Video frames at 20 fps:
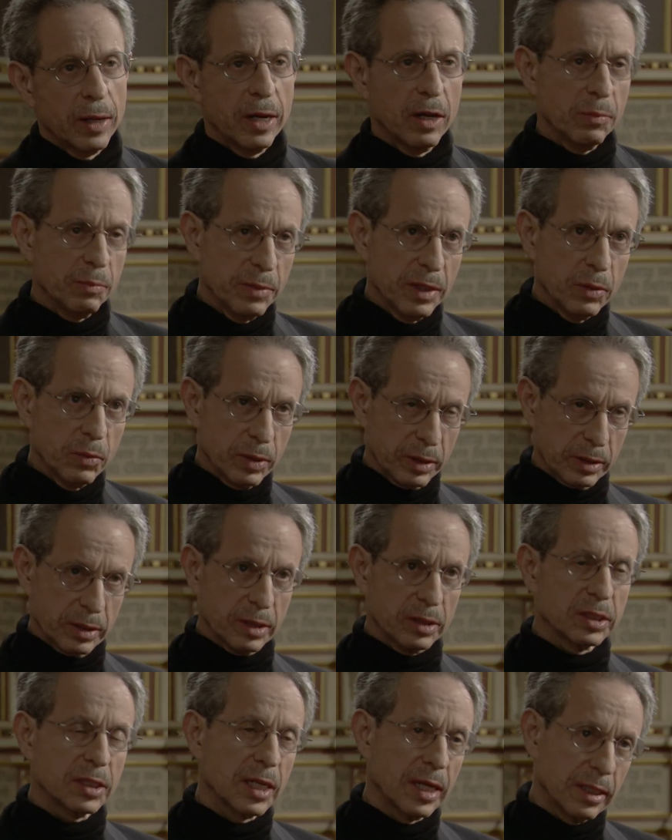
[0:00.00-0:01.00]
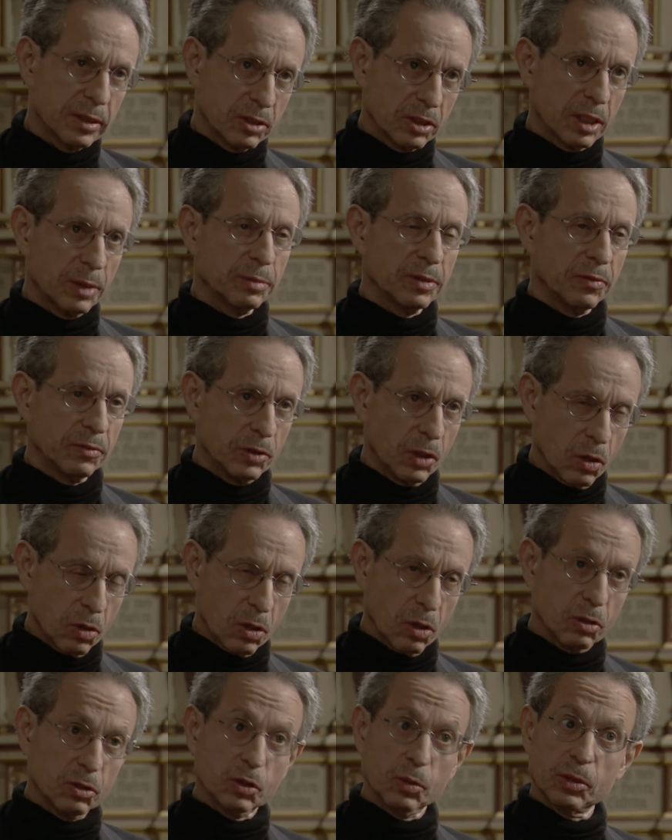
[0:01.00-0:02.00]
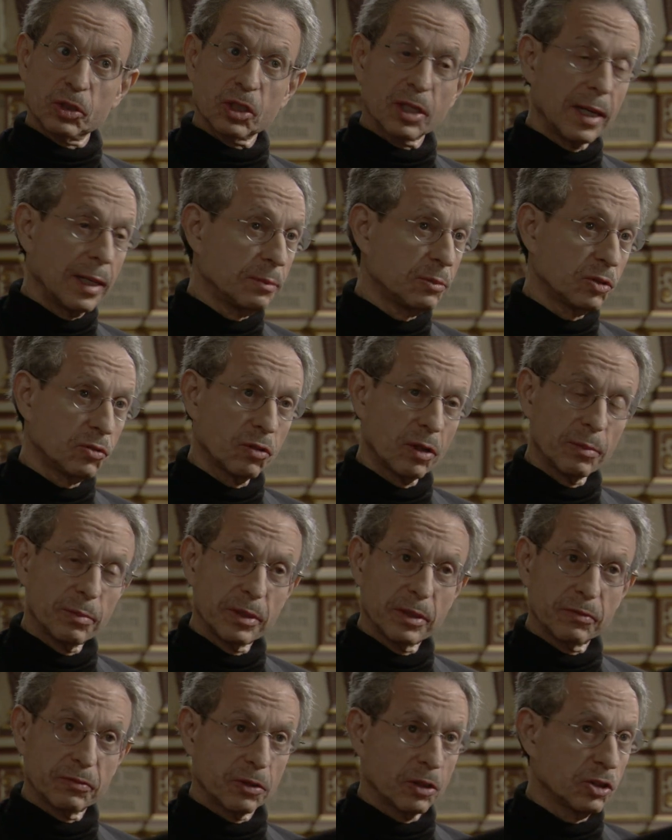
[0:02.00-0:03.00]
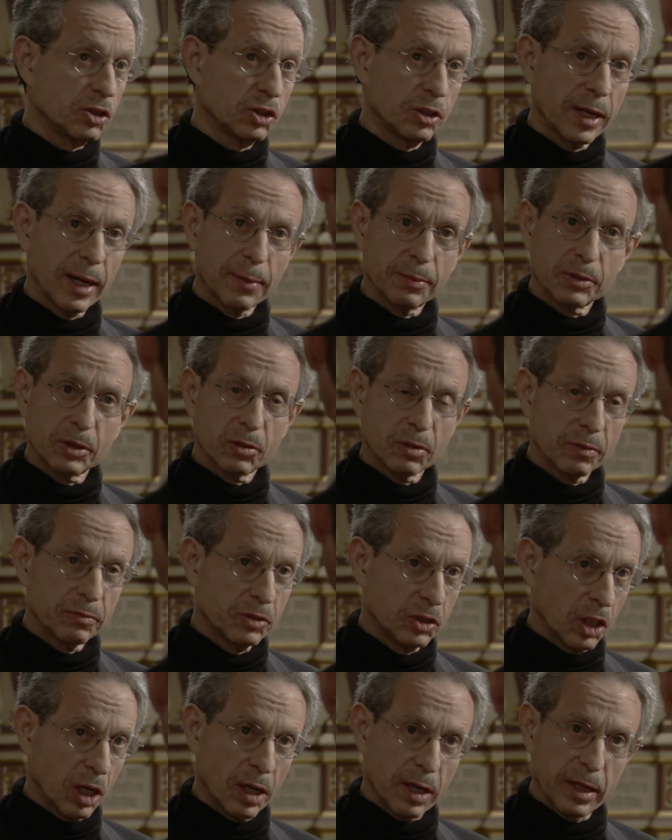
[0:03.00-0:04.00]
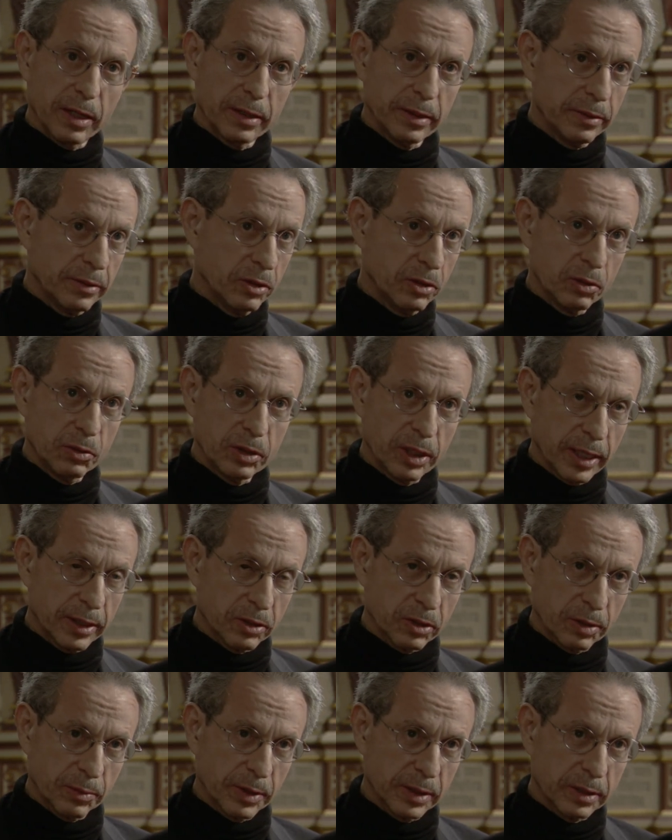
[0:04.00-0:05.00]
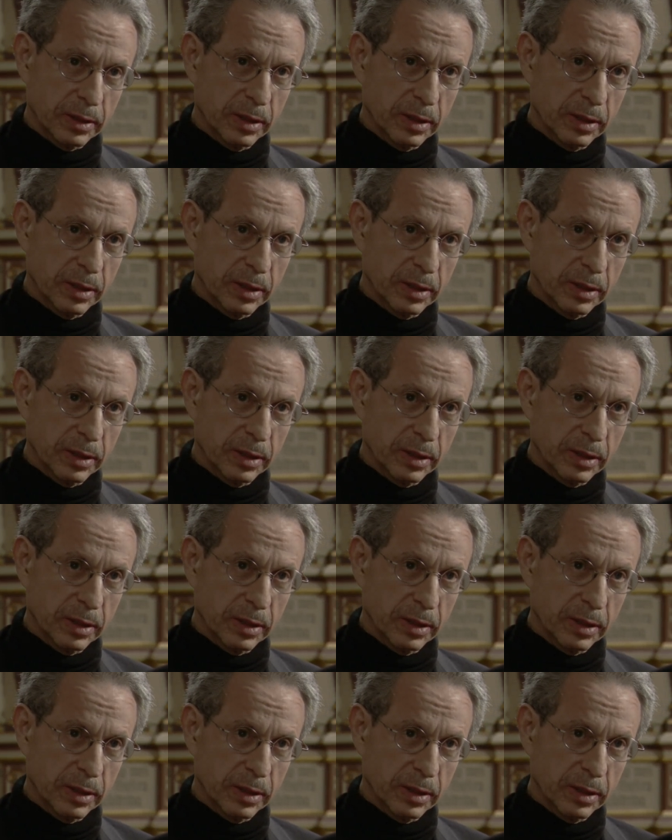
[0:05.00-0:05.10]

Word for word: help me with this concept of logos, which comes from the first chapter of John in the New Testament.